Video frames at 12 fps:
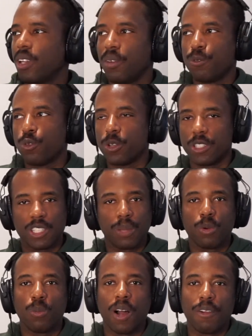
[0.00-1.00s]
for
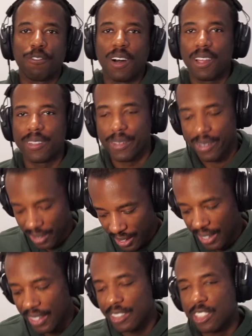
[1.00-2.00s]
example, my father.
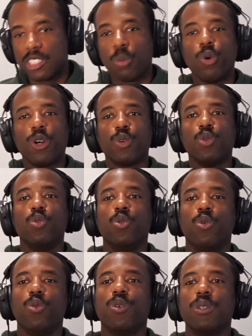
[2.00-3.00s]
He's someone
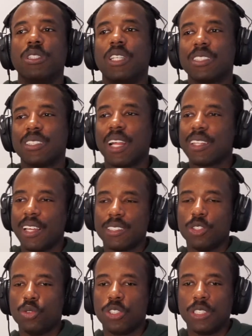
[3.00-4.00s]
who does not like to
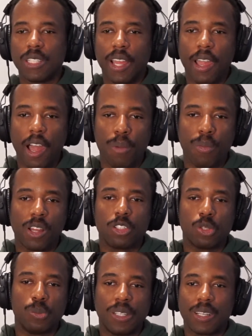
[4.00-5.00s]
use these AI models
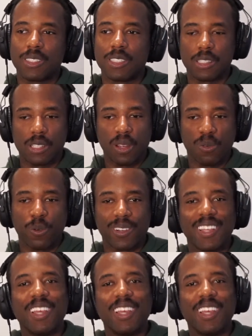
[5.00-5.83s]
because it's different.